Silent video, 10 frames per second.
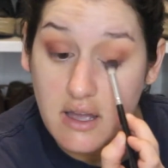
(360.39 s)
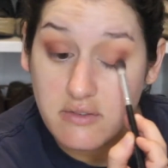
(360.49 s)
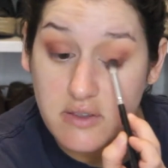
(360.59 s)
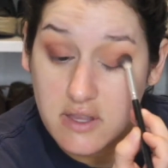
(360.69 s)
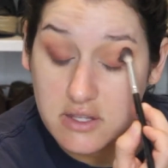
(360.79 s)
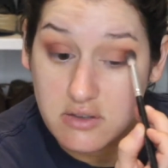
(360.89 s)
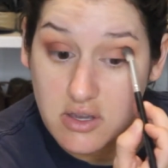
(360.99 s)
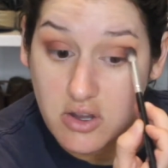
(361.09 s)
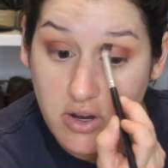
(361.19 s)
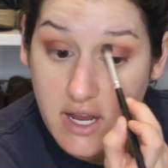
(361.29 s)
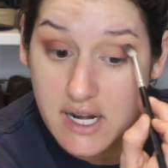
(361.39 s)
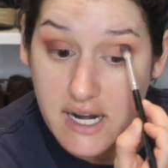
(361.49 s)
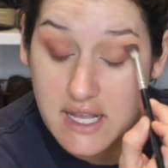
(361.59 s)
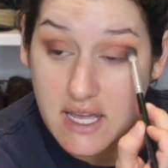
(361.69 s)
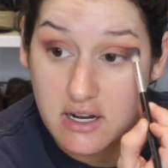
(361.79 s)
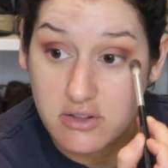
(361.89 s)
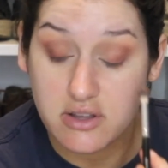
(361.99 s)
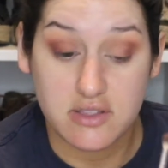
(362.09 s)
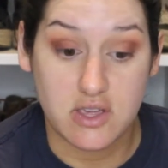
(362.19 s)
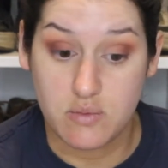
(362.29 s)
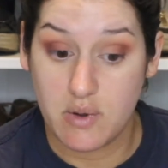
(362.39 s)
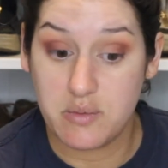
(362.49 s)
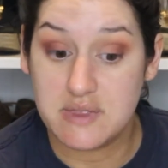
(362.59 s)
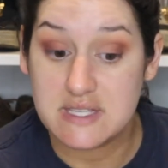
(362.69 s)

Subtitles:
I feel like you can create any kind of look that you want with